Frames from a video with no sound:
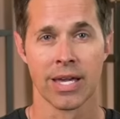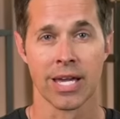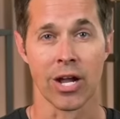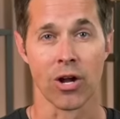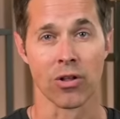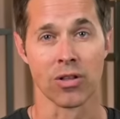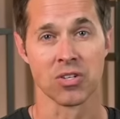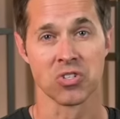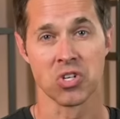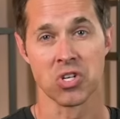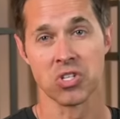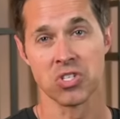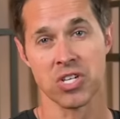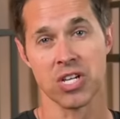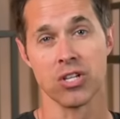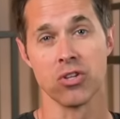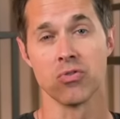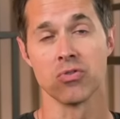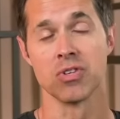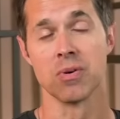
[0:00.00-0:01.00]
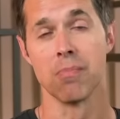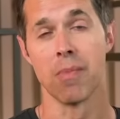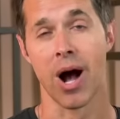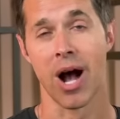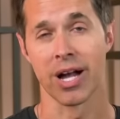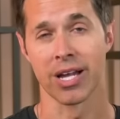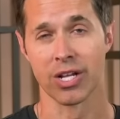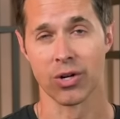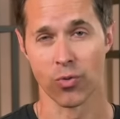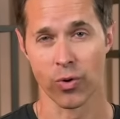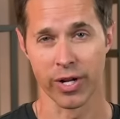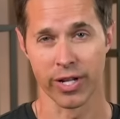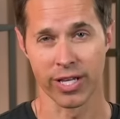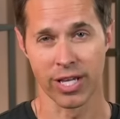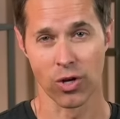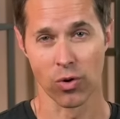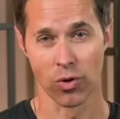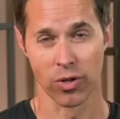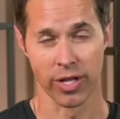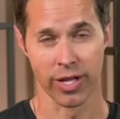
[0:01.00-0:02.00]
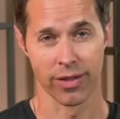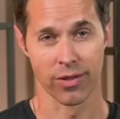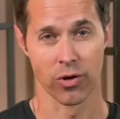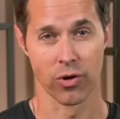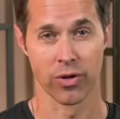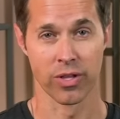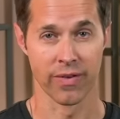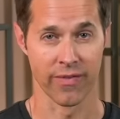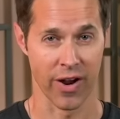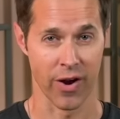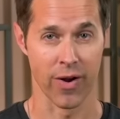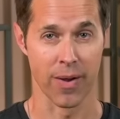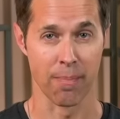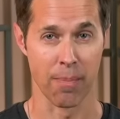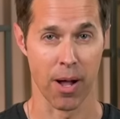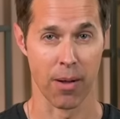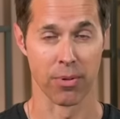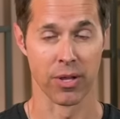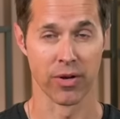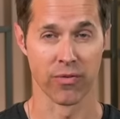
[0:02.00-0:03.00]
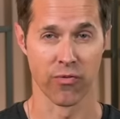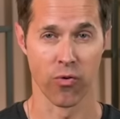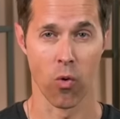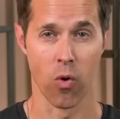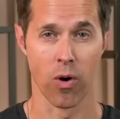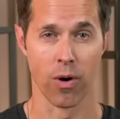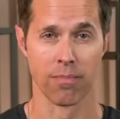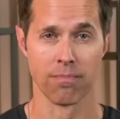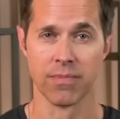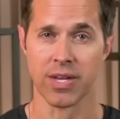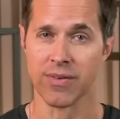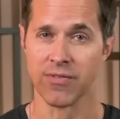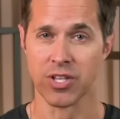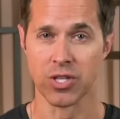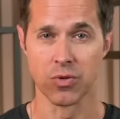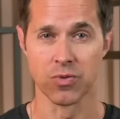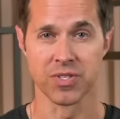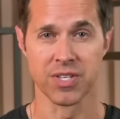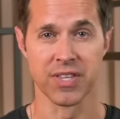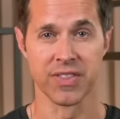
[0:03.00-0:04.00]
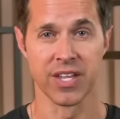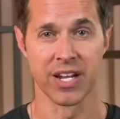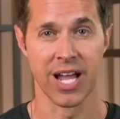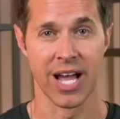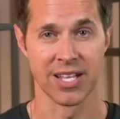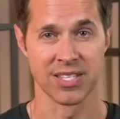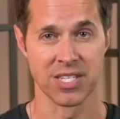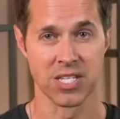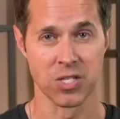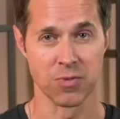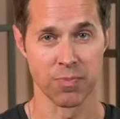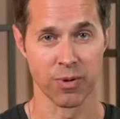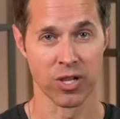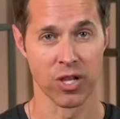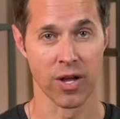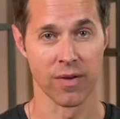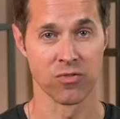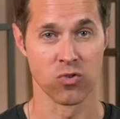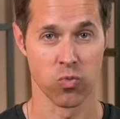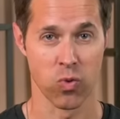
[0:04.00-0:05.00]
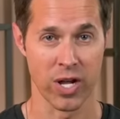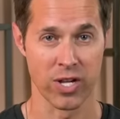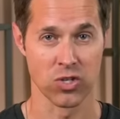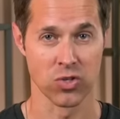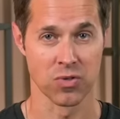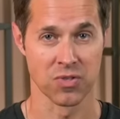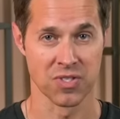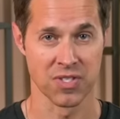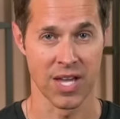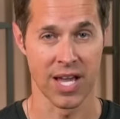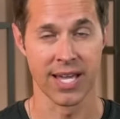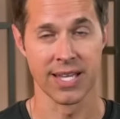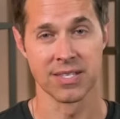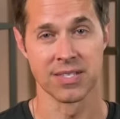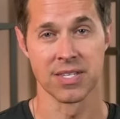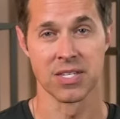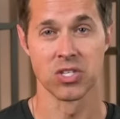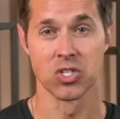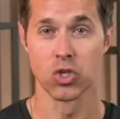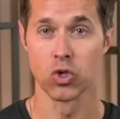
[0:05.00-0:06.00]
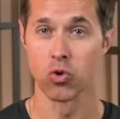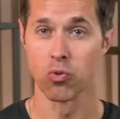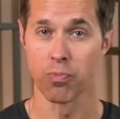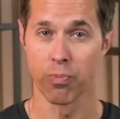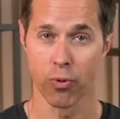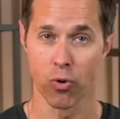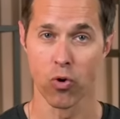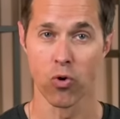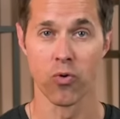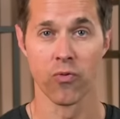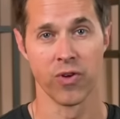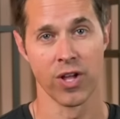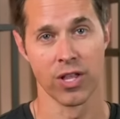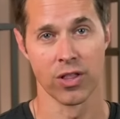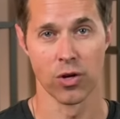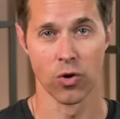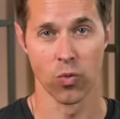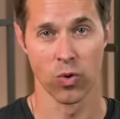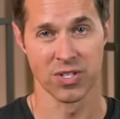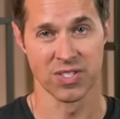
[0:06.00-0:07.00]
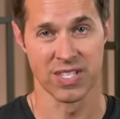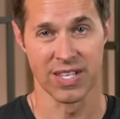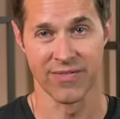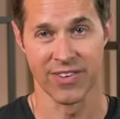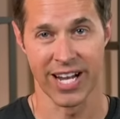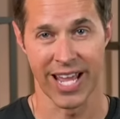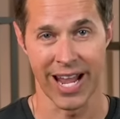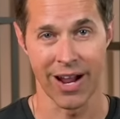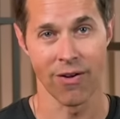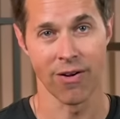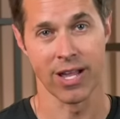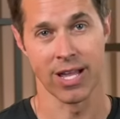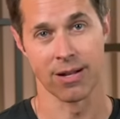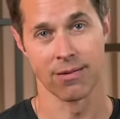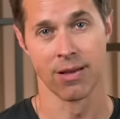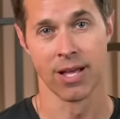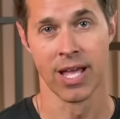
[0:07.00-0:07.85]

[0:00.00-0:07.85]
Gerlich continued to mock and ridicule Hitler in the very public forum, even using the Nazis' beloved racial sciences to prove Hitler wasn't even Aryan.